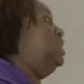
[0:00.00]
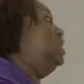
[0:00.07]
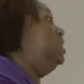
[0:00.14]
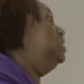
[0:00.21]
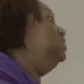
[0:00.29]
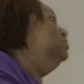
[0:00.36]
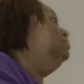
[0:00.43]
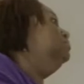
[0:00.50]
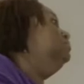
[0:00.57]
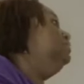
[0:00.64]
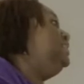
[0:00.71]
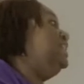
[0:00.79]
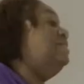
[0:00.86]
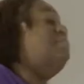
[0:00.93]
um,
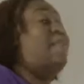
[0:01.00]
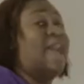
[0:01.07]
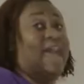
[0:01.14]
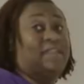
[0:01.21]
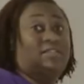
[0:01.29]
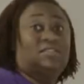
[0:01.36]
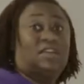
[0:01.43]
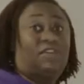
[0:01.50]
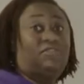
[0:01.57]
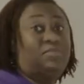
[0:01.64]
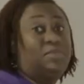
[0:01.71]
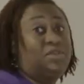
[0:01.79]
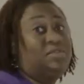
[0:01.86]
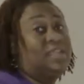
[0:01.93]
getting patterns off
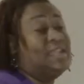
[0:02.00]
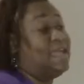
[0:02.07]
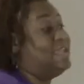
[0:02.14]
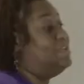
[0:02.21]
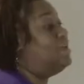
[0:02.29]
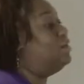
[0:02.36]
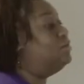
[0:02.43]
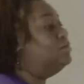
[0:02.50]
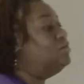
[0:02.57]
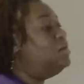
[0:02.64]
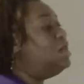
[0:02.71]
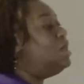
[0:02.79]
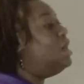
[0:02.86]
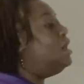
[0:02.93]
of mood and I know